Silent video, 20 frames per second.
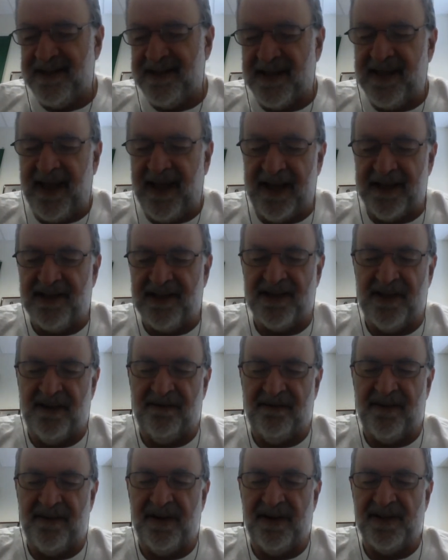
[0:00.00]
to catch
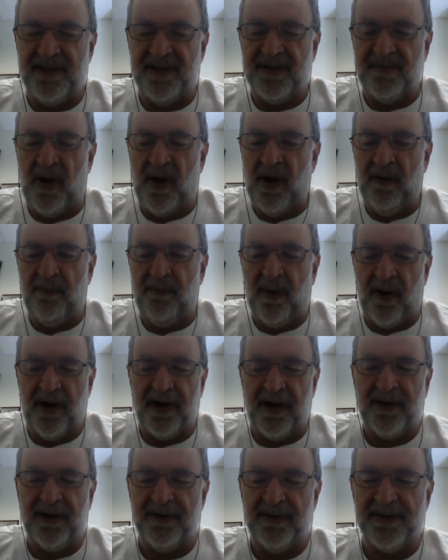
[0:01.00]
the very small
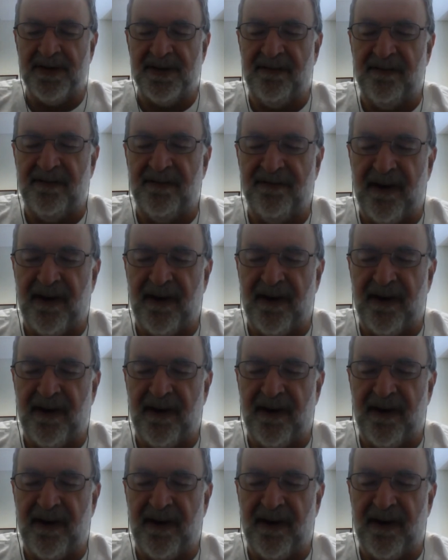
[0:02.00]
particles of a